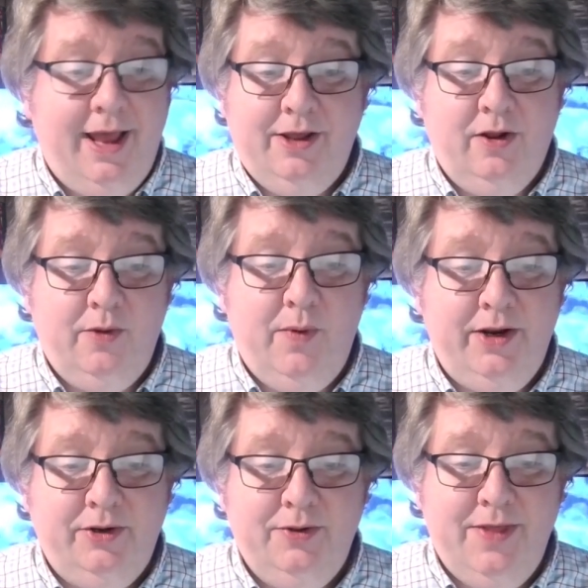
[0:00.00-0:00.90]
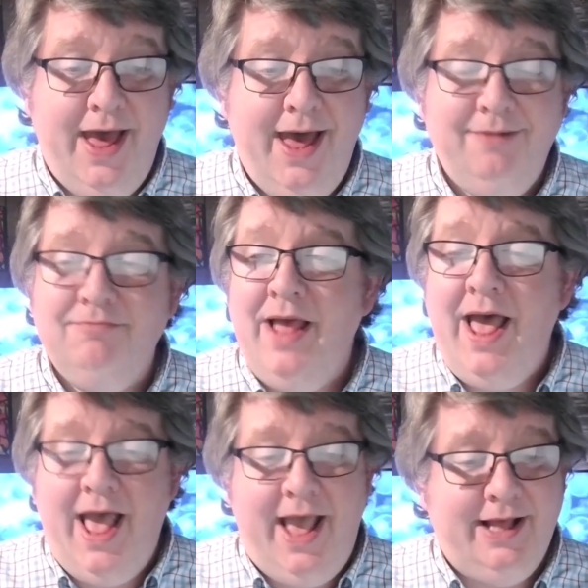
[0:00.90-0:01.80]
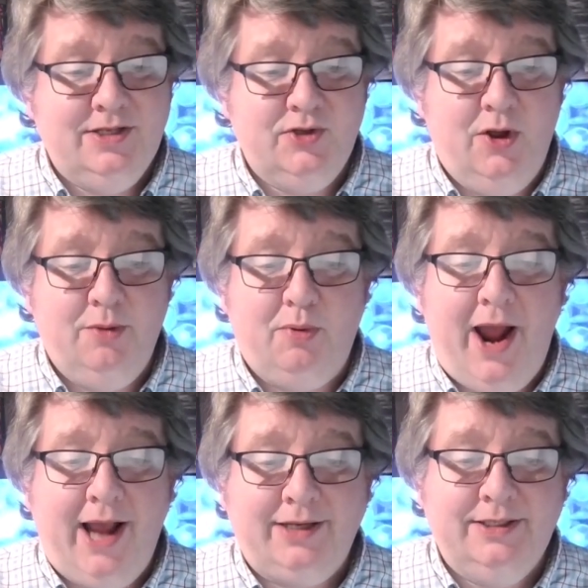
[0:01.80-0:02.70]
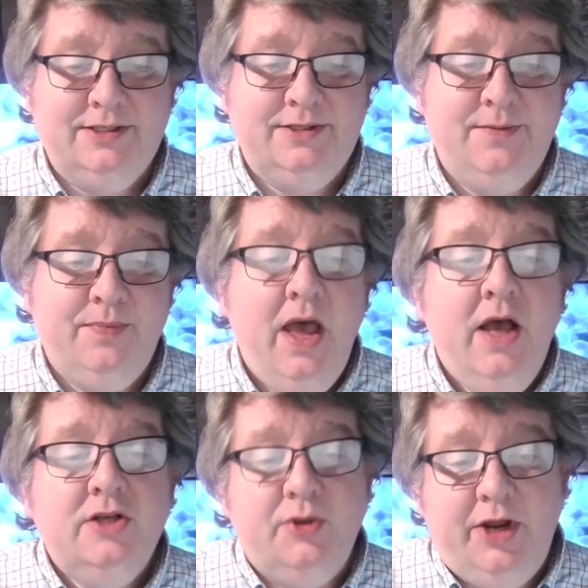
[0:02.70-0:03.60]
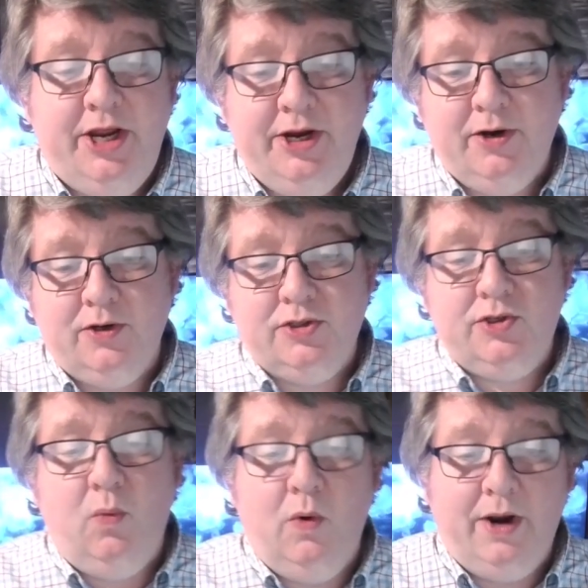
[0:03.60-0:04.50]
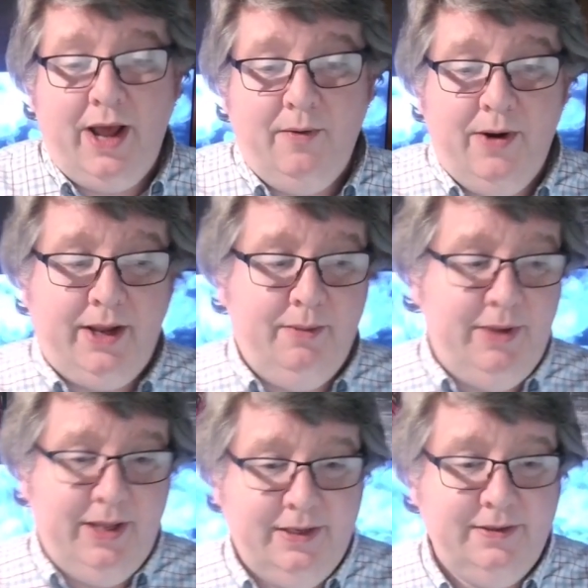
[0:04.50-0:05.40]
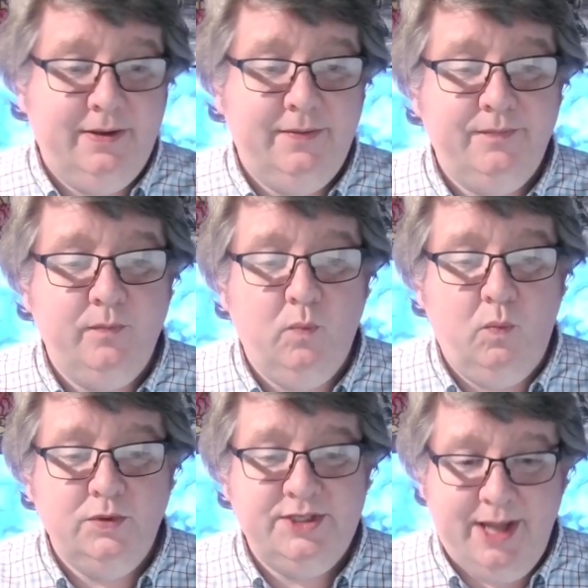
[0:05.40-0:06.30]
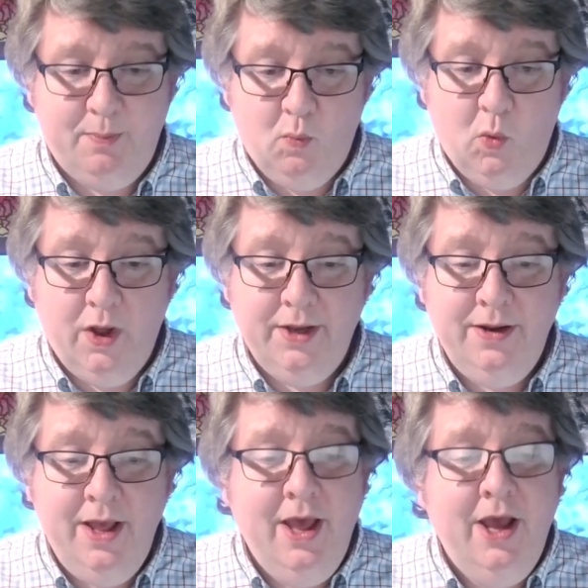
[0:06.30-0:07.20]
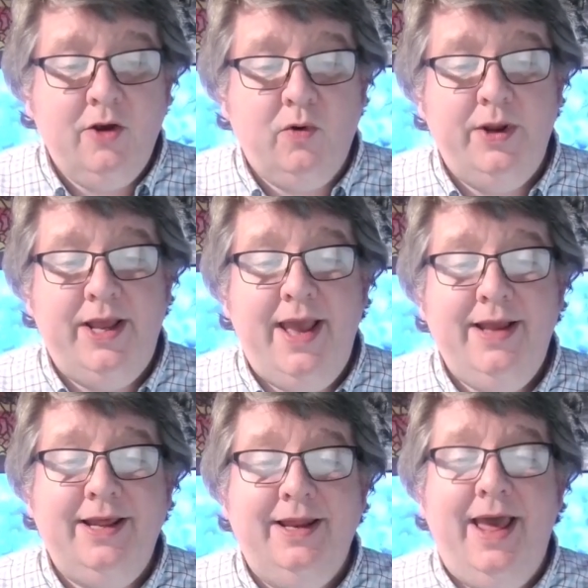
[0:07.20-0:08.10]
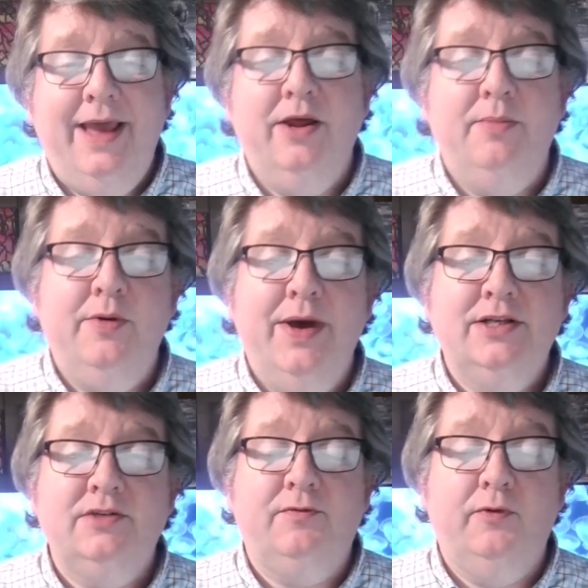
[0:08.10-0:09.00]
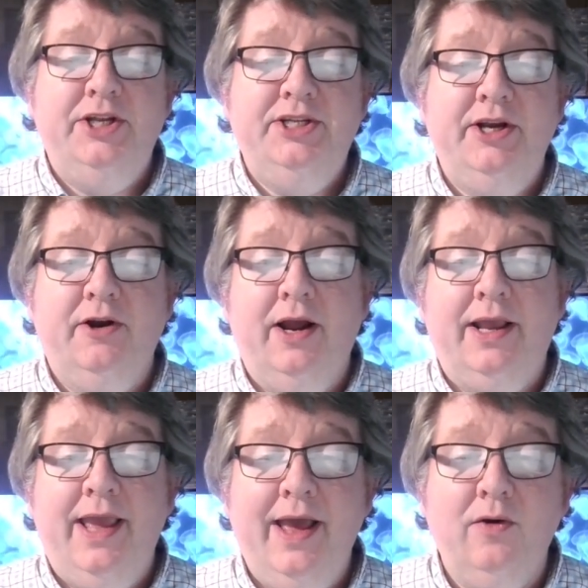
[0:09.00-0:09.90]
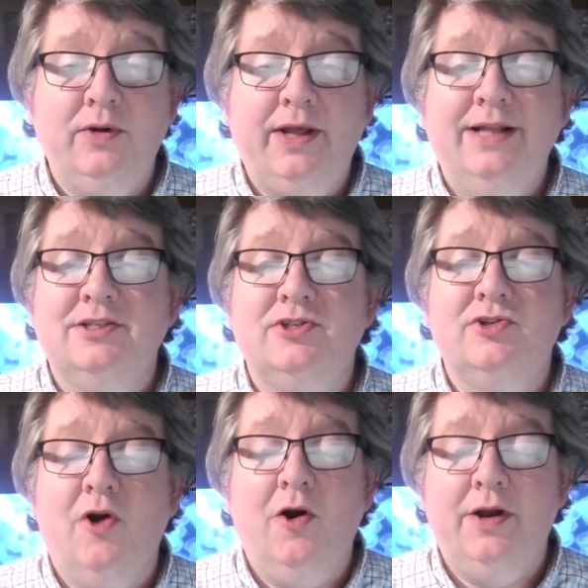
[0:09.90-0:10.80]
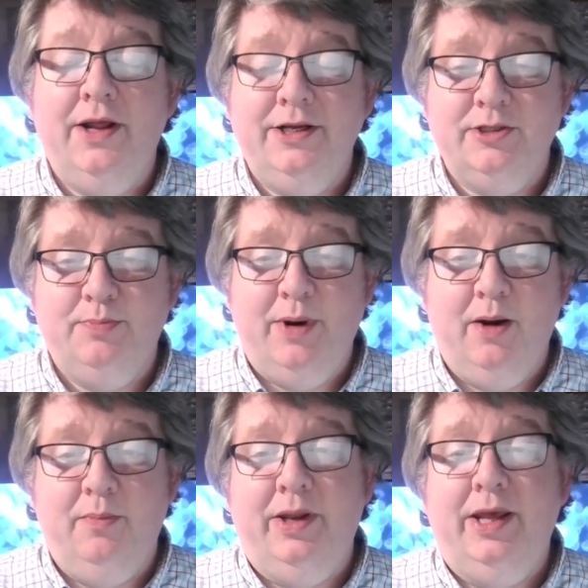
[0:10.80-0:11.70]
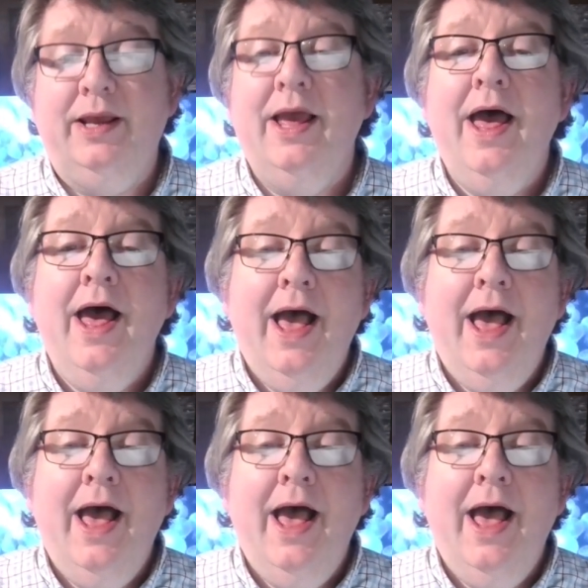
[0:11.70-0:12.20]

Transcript: And the only way to do that? Hands on practice. So here's what I recommend. Step one, create an AWS free tier account and start experimenting.